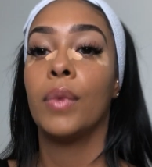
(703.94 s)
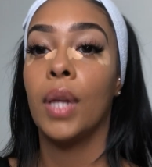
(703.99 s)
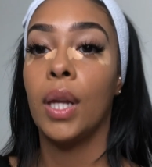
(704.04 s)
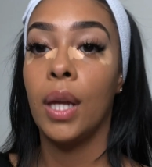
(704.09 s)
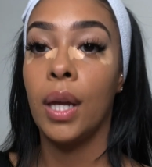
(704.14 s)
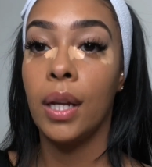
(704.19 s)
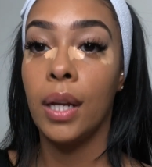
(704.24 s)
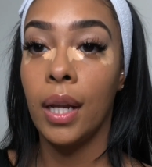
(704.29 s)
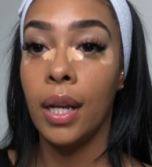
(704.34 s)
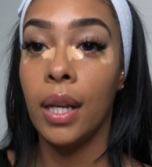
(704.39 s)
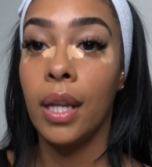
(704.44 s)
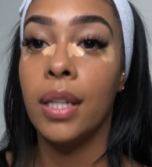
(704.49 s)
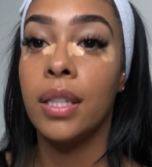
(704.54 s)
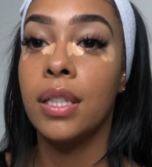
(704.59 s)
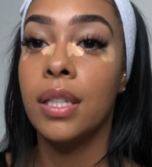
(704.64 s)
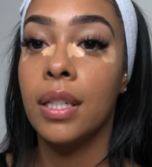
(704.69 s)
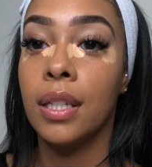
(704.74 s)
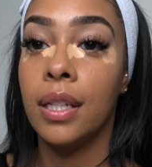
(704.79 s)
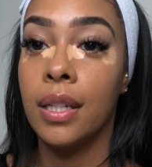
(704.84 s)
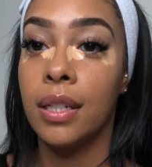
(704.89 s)
and I like
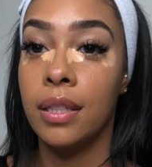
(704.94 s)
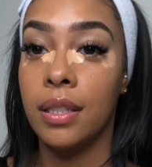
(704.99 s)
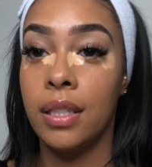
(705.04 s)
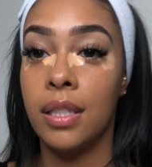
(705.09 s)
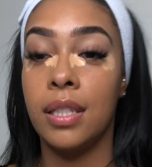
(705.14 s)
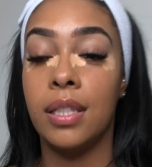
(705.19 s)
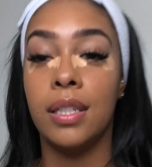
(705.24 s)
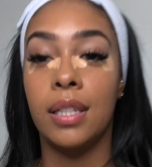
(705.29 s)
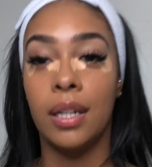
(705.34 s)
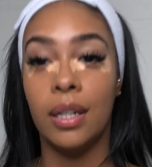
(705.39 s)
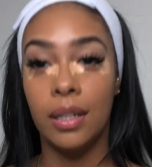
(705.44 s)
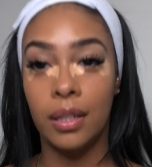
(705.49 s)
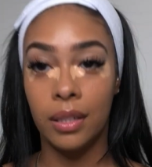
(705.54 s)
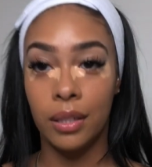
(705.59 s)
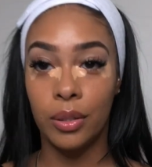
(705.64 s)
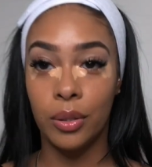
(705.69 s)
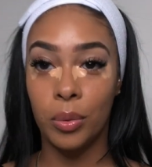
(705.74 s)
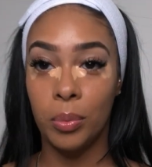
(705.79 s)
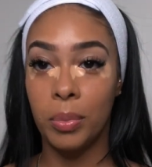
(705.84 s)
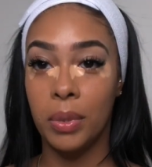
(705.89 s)
to let it set a
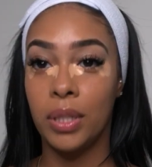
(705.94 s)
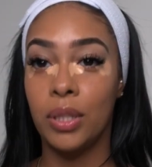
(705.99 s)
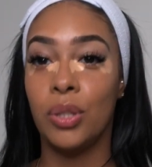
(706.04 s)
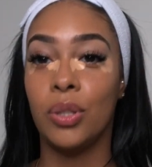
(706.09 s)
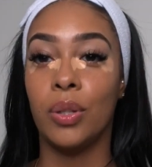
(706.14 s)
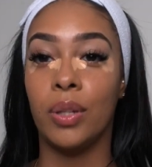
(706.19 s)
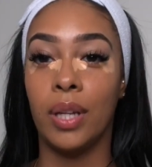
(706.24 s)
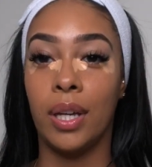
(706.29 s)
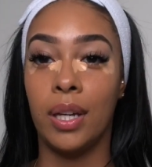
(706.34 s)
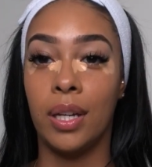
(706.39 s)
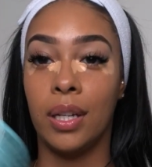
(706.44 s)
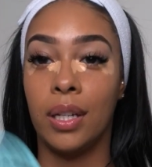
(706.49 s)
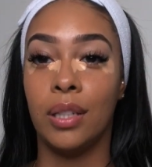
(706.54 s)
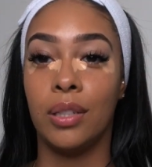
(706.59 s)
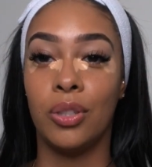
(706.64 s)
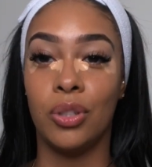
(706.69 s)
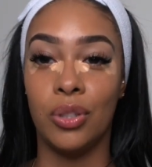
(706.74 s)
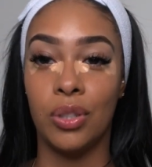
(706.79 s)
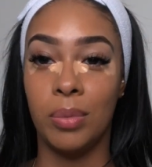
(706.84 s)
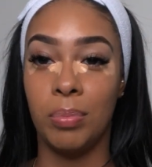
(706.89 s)
little bit so that it can
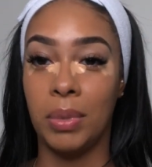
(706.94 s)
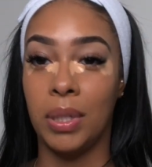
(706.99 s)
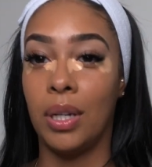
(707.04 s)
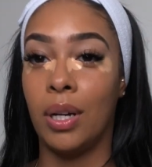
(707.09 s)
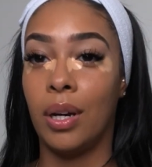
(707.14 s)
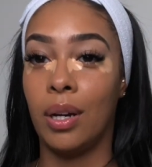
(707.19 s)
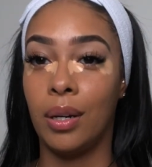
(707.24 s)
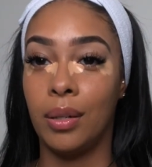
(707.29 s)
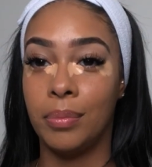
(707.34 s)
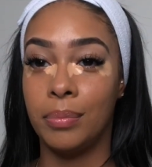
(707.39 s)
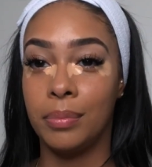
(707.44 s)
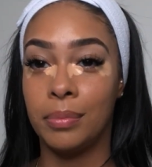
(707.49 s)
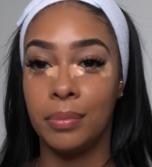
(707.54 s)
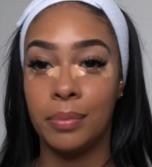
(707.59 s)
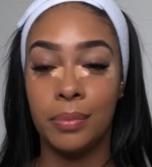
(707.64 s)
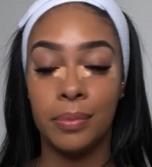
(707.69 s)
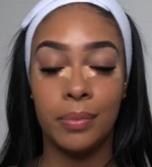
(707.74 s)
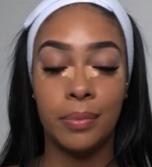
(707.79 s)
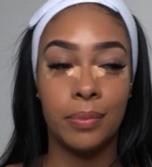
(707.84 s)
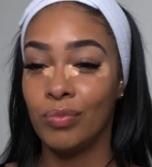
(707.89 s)
just become
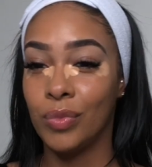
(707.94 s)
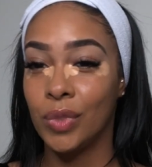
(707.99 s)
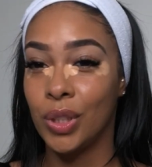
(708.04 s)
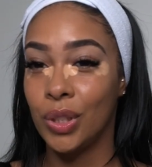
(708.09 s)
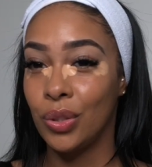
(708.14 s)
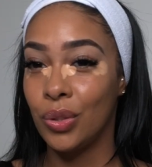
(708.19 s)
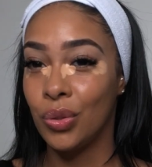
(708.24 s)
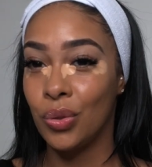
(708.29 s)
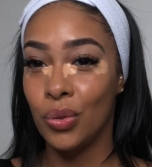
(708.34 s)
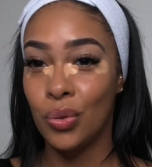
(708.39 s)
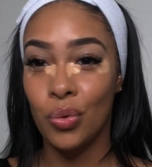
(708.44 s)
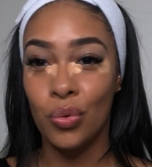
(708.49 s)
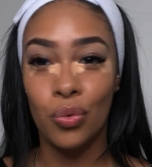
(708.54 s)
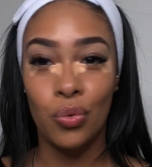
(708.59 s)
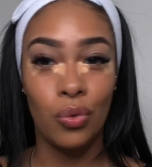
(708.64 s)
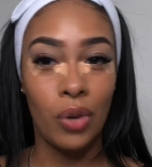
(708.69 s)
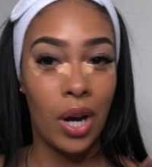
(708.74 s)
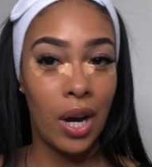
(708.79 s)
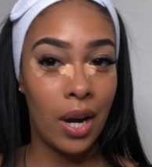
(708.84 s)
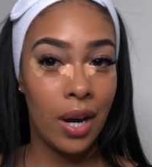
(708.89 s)

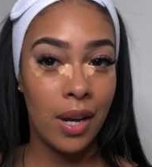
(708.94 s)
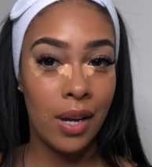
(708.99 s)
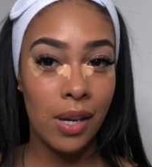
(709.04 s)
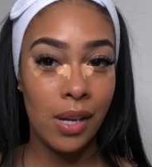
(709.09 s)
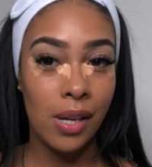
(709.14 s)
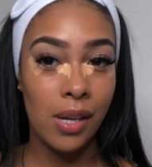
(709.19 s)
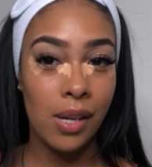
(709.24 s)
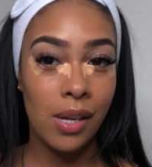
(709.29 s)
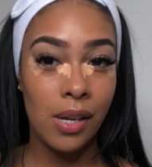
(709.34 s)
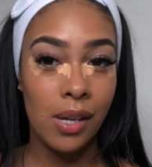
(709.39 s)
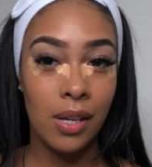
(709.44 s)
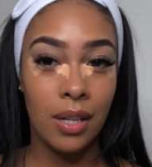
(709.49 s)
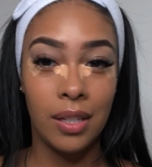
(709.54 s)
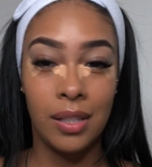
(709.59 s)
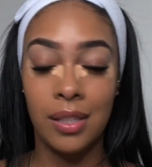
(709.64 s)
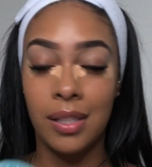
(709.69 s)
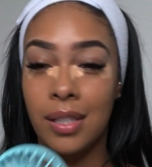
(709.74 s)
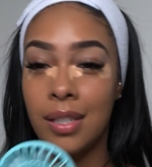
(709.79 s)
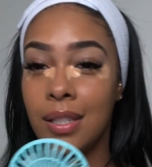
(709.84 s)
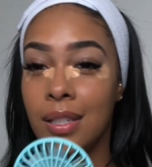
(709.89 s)
dry and
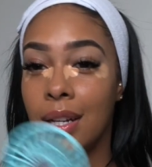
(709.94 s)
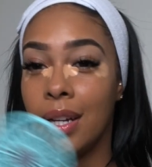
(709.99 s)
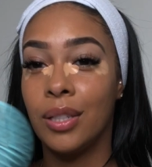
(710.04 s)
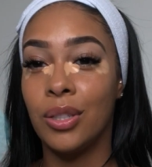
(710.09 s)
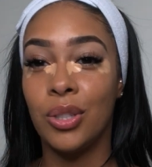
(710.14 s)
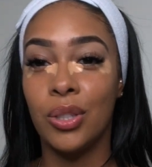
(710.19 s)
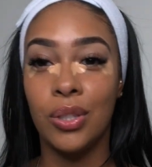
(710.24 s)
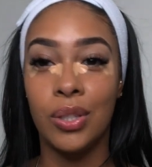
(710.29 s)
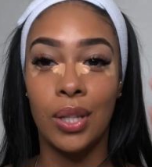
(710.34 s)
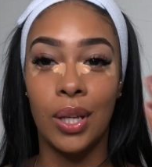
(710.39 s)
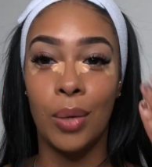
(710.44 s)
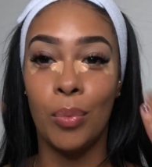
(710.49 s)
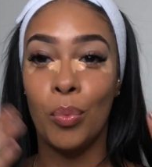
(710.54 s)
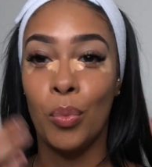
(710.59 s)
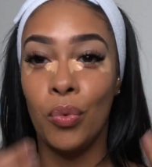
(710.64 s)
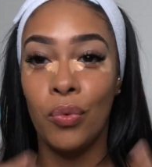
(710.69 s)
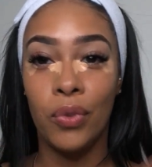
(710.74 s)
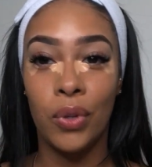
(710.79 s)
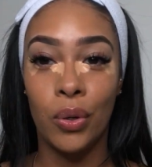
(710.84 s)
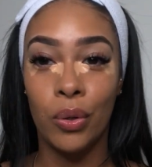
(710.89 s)
it's not just like
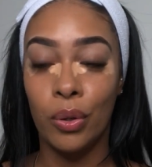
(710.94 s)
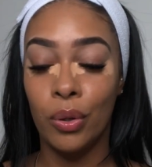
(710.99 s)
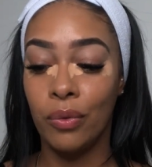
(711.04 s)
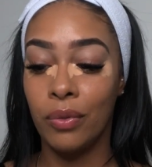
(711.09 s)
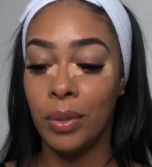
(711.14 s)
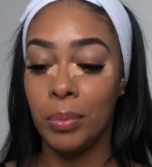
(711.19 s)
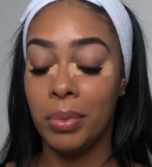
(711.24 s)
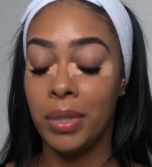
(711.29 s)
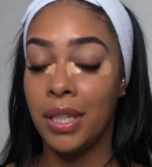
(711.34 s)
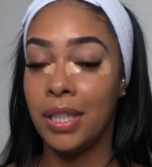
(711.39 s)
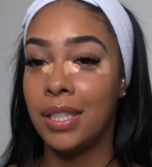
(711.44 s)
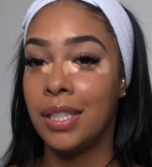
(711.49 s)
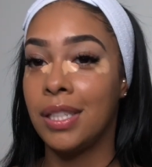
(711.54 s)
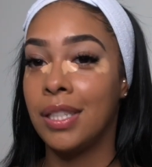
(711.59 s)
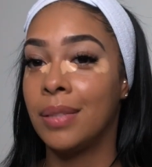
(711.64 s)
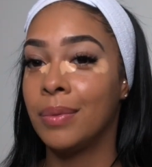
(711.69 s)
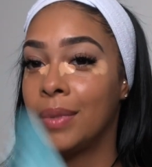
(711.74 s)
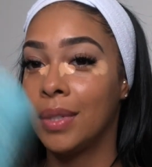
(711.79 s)
moving all over the place.